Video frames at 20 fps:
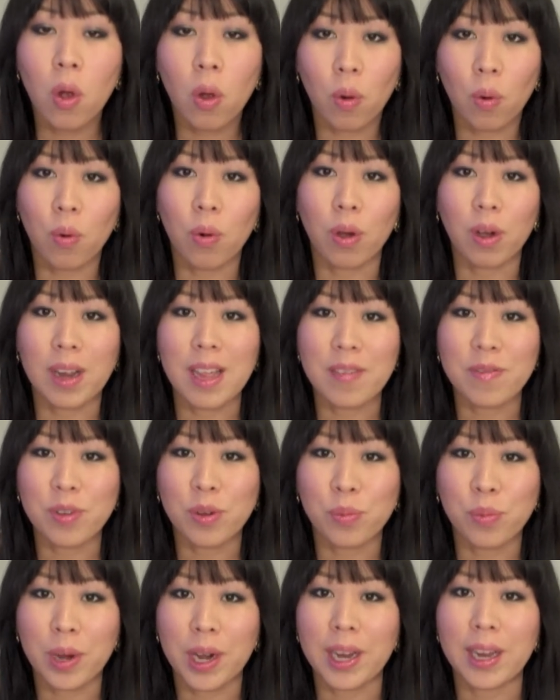or if
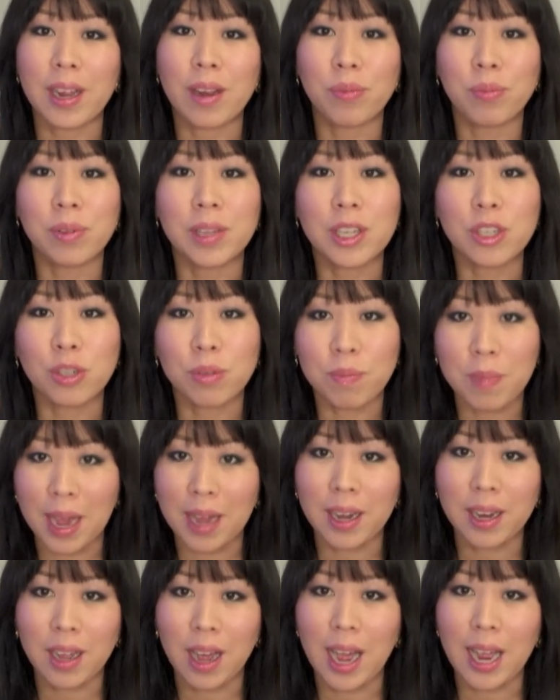you're wearing a really
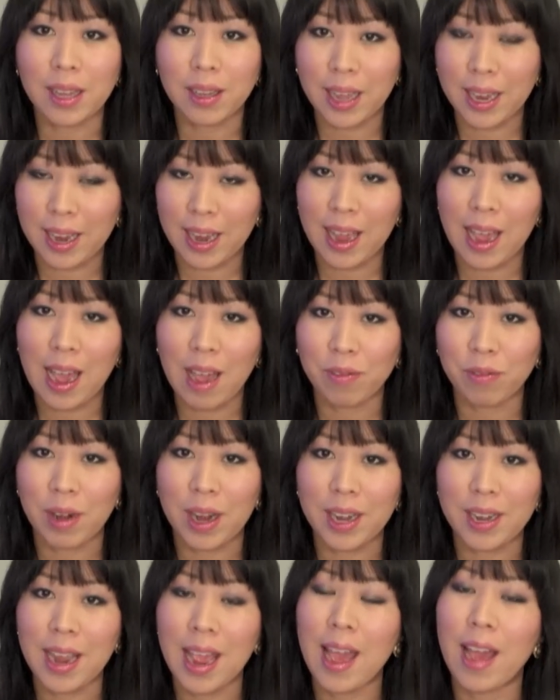dramatic eye like I have
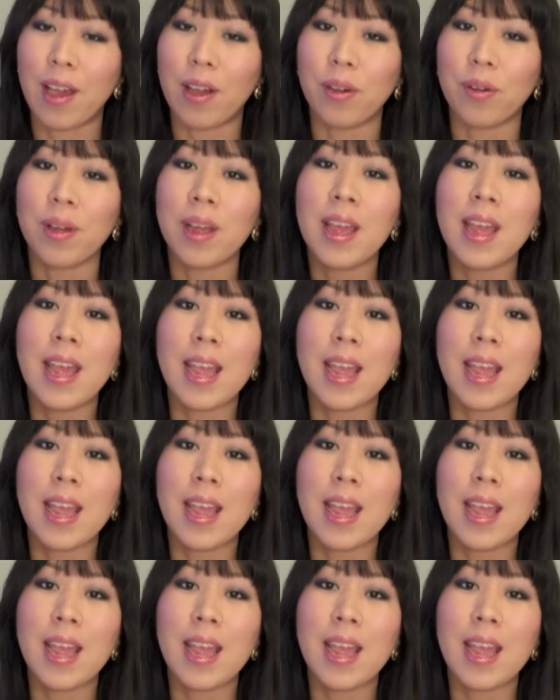right now,